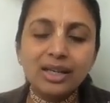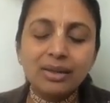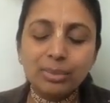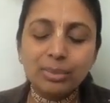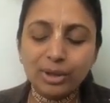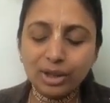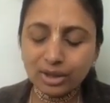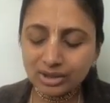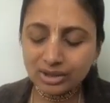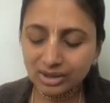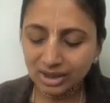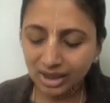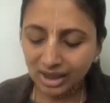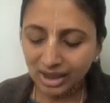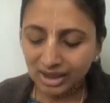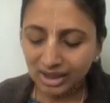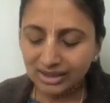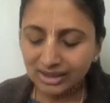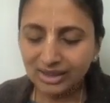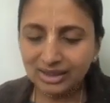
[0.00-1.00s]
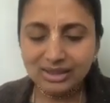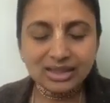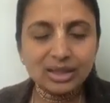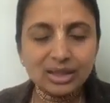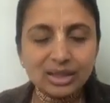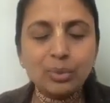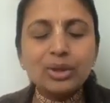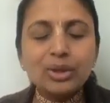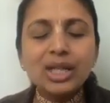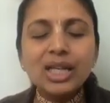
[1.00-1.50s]
because this
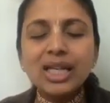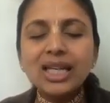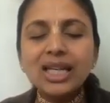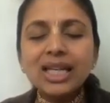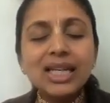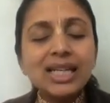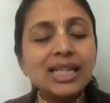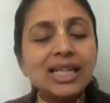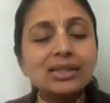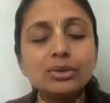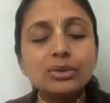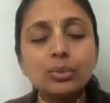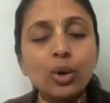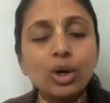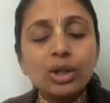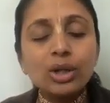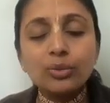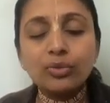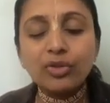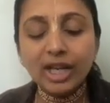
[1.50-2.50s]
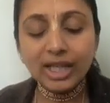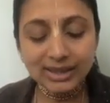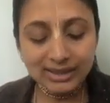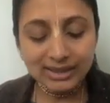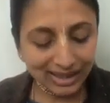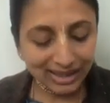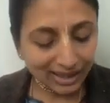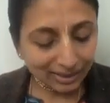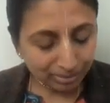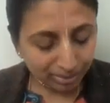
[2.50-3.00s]
devotee, he doesn't want to
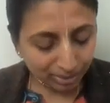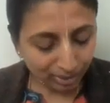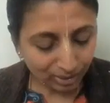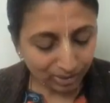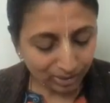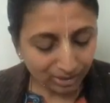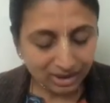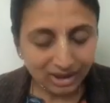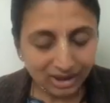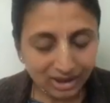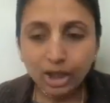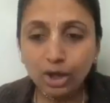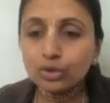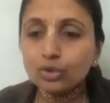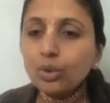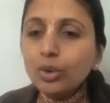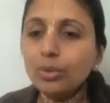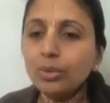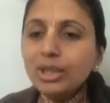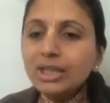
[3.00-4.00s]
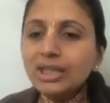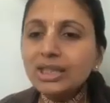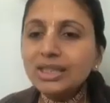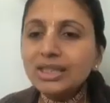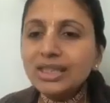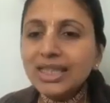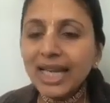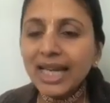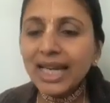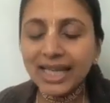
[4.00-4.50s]
waste time, because So much
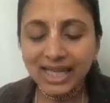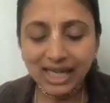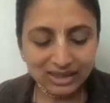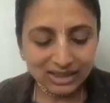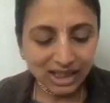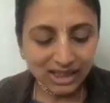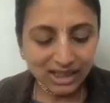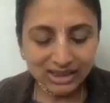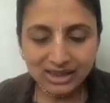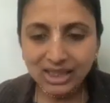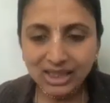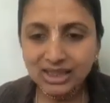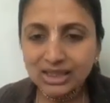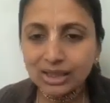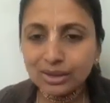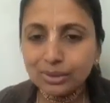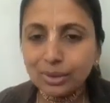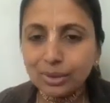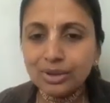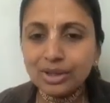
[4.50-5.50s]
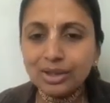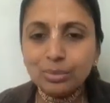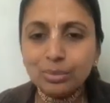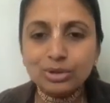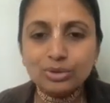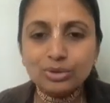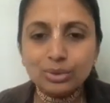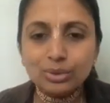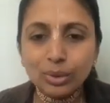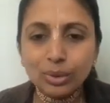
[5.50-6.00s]
is there. Our Shastras are talking
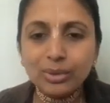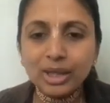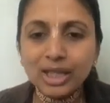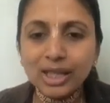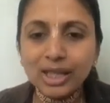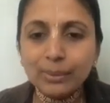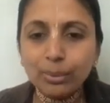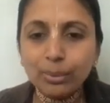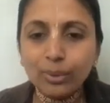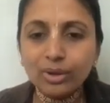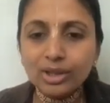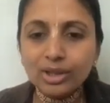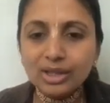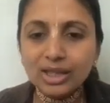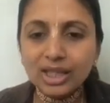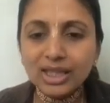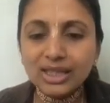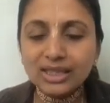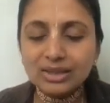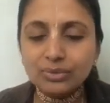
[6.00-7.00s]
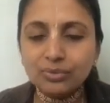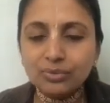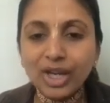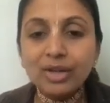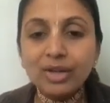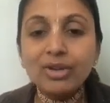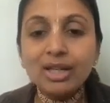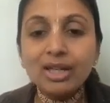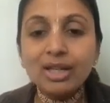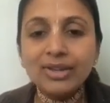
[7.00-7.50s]
about so many important things.
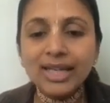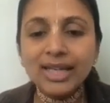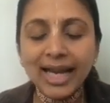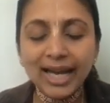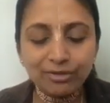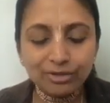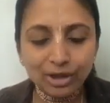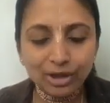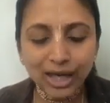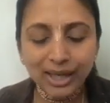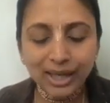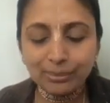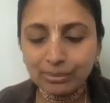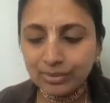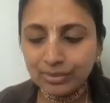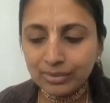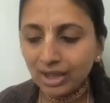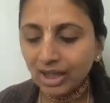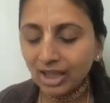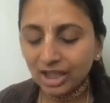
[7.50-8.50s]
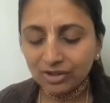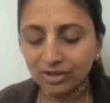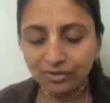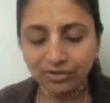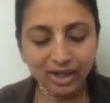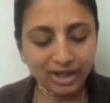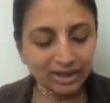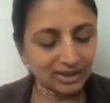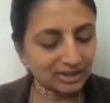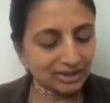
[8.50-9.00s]
Where will we have time if
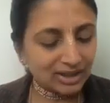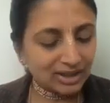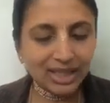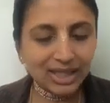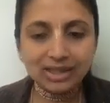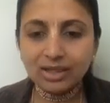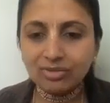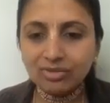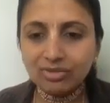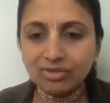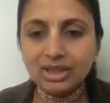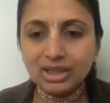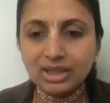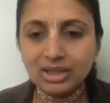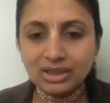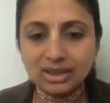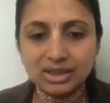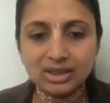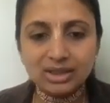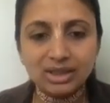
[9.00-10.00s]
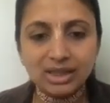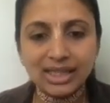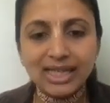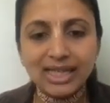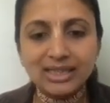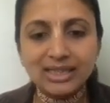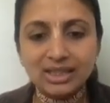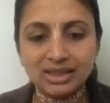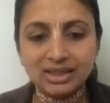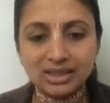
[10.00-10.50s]
we are distracted with these
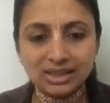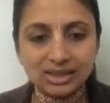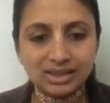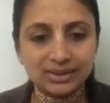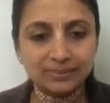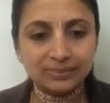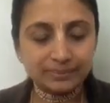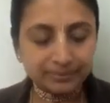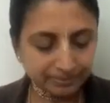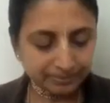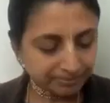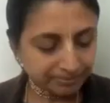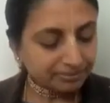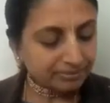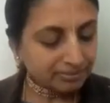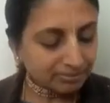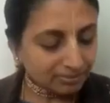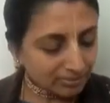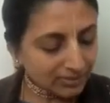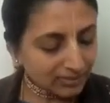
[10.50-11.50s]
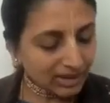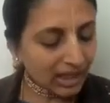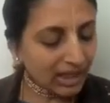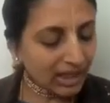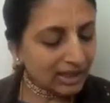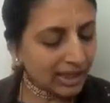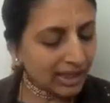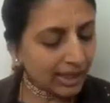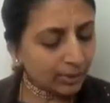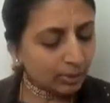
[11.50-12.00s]
gadgets?
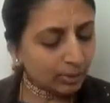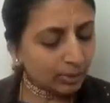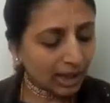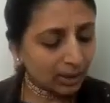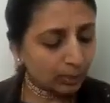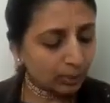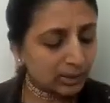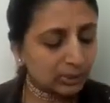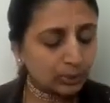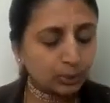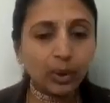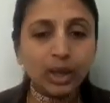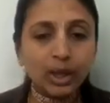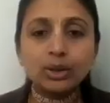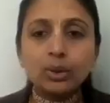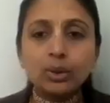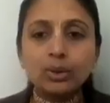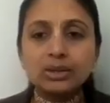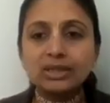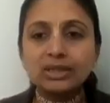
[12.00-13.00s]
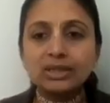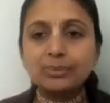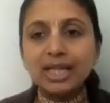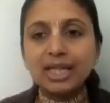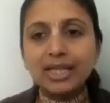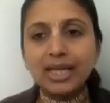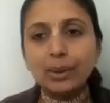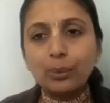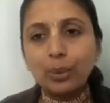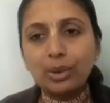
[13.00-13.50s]
That was one concept
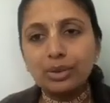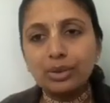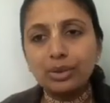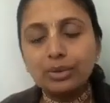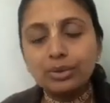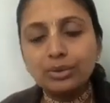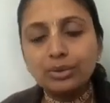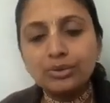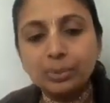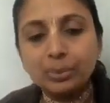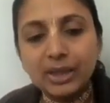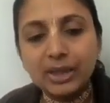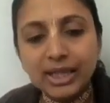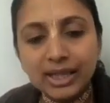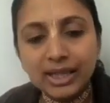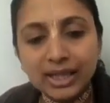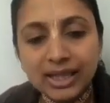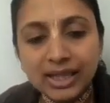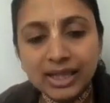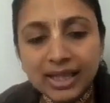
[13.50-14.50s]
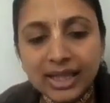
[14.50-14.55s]
that I wanted to speak.